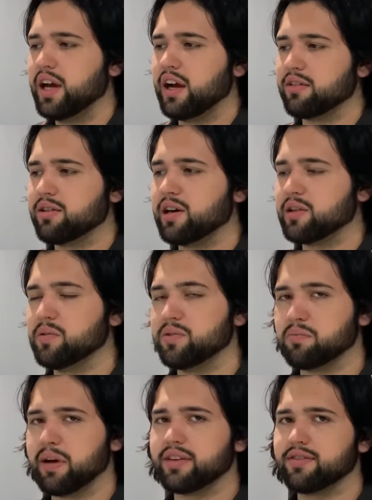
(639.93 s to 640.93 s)
I thought it
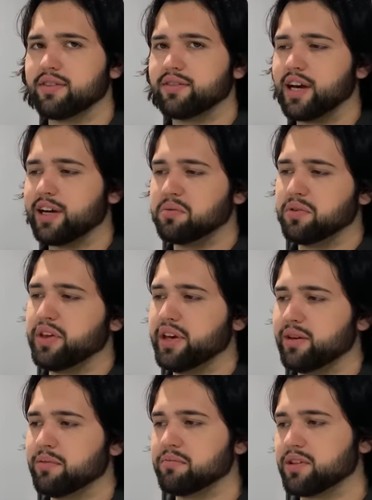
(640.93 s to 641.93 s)
was best to side with
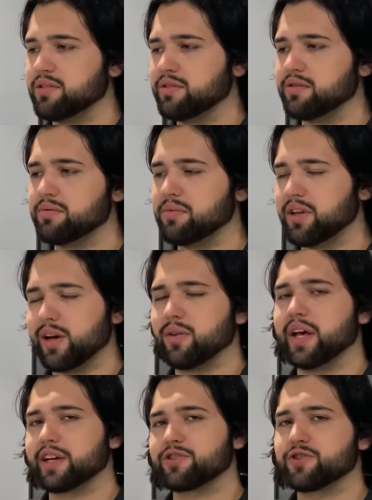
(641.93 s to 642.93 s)
him because, you
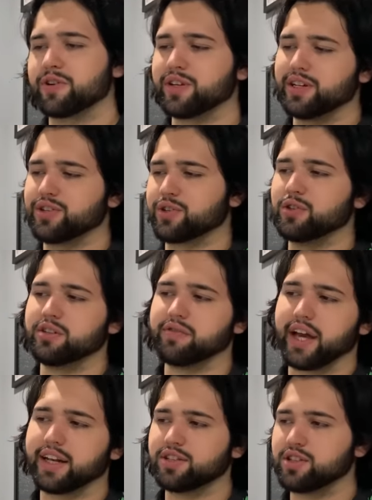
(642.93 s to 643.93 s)
know, like, strategical
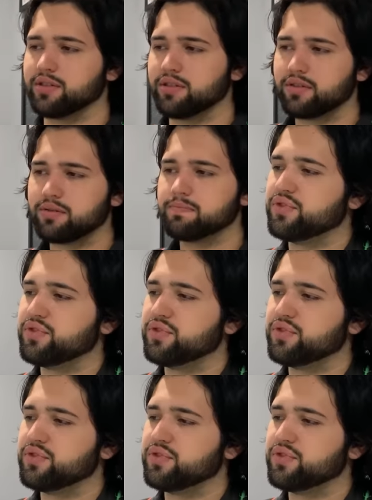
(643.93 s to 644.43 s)
advantages.